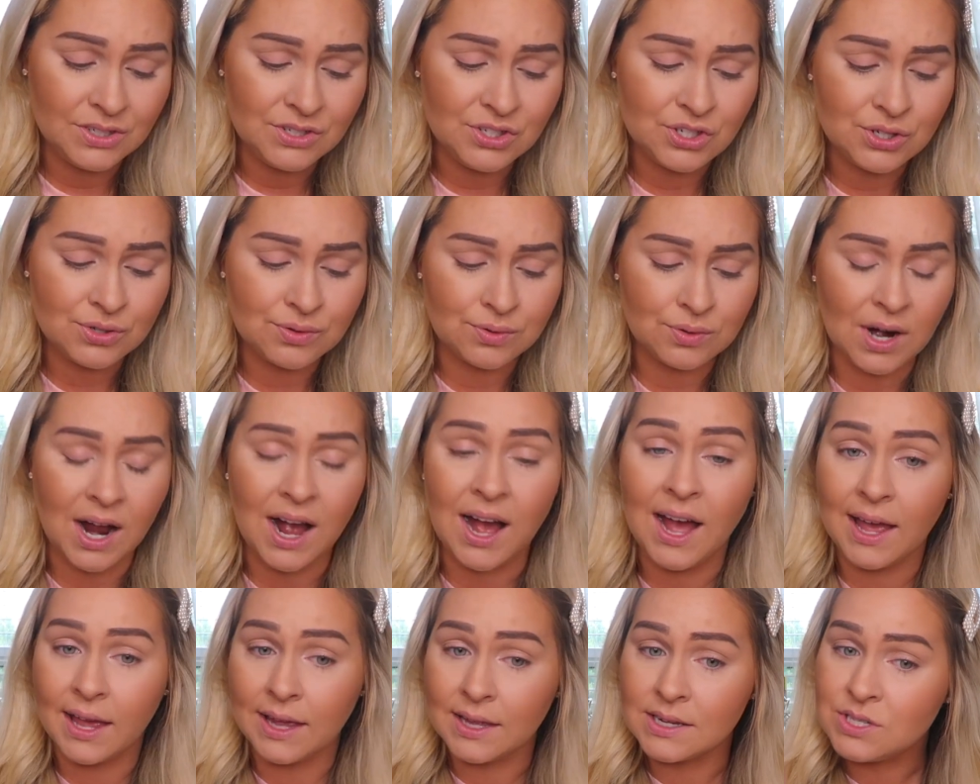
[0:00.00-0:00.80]

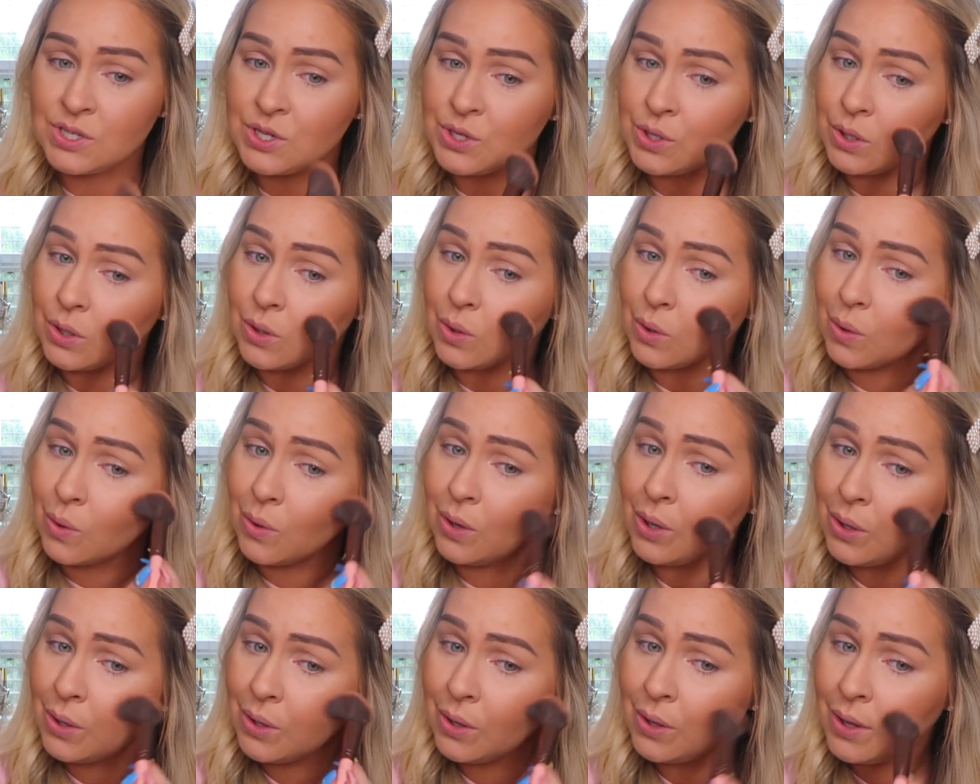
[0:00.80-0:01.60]
try
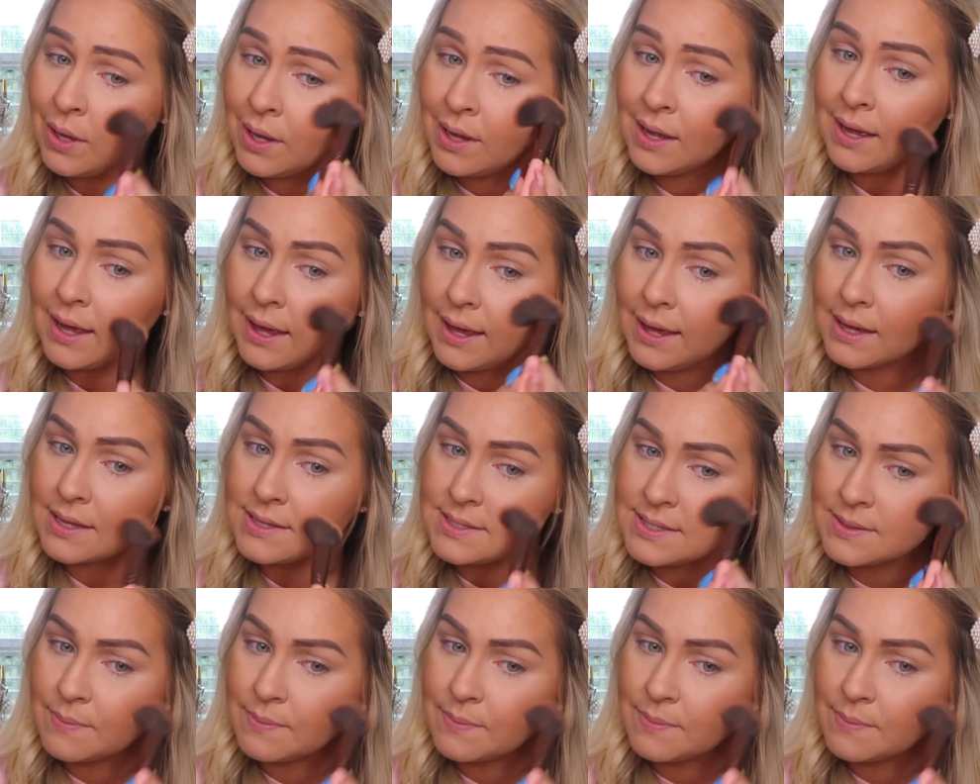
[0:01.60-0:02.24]
to get